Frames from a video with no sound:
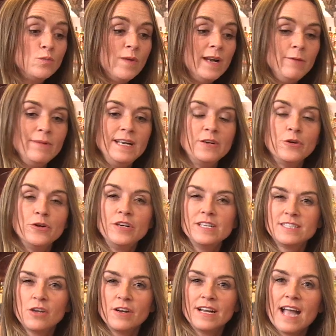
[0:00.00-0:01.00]
really, really good.
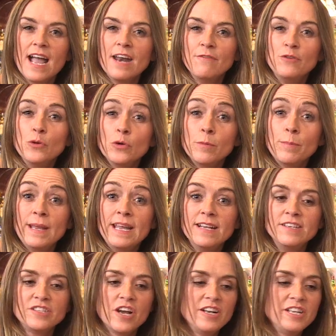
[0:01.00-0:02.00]
It's got a kind of
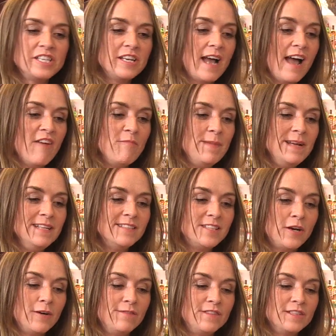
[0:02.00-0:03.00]
European touch. I've been
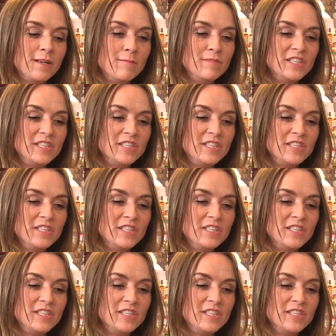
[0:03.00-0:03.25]
served some